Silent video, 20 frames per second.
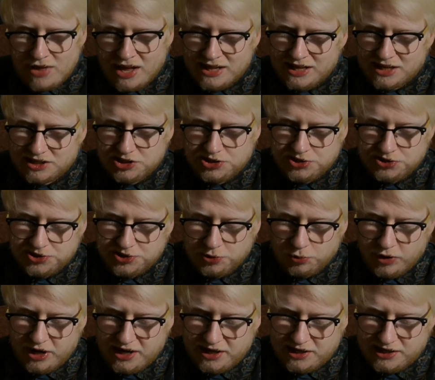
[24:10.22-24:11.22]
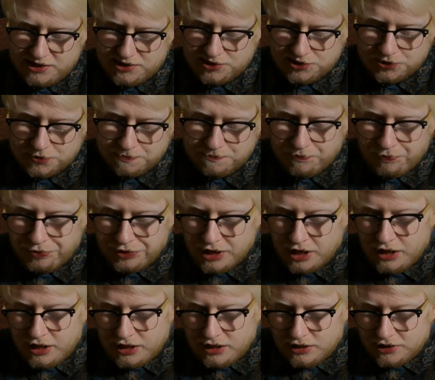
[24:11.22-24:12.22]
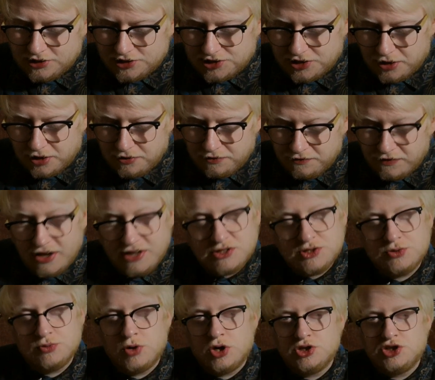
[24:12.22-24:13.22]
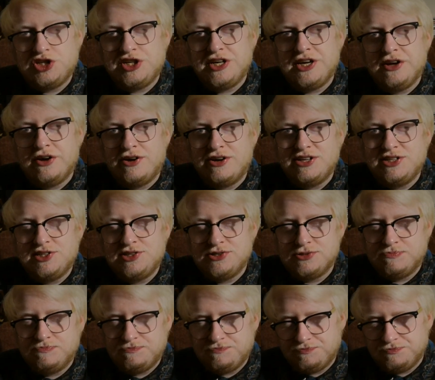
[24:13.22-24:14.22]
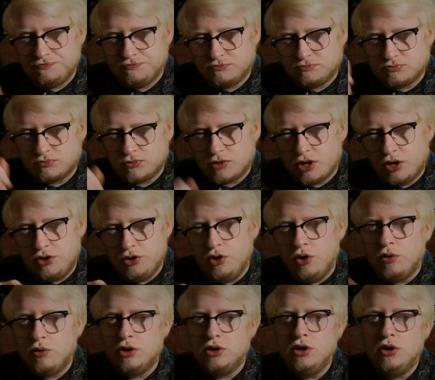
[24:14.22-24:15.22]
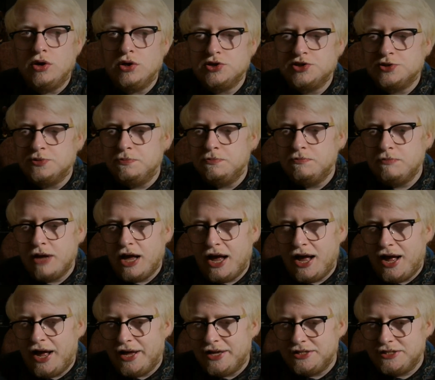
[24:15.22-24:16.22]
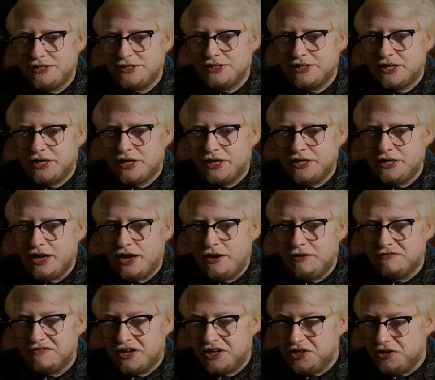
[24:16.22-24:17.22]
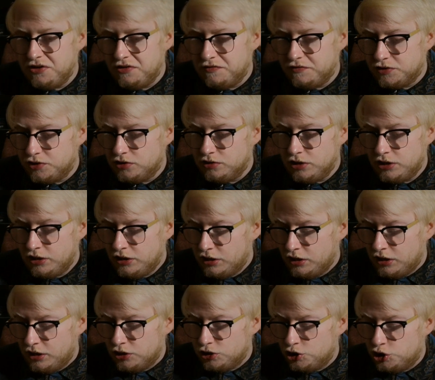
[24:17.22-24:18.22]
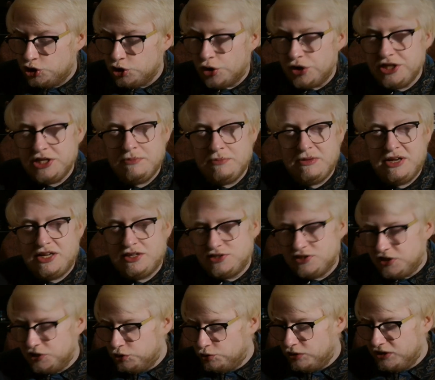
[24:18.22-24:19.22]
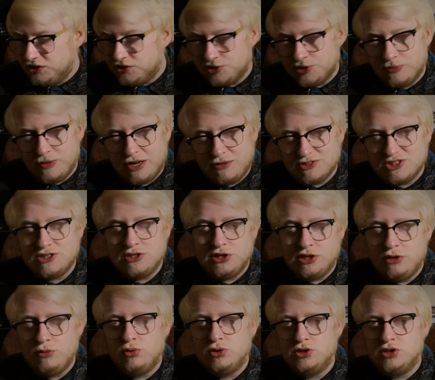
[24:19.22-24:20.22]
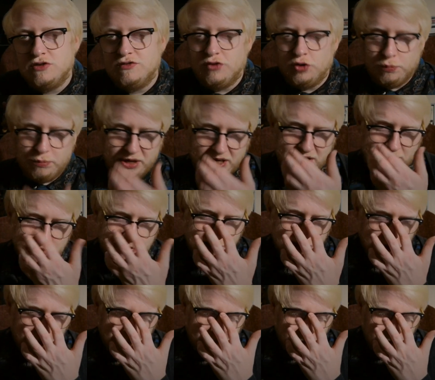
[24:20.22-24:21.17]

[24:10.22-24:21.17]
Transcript: that's just the way it is. So thanks for watching, guys. You're all awesome. And yeah, thank you for joining me as I drink some absolutely wonderful beers.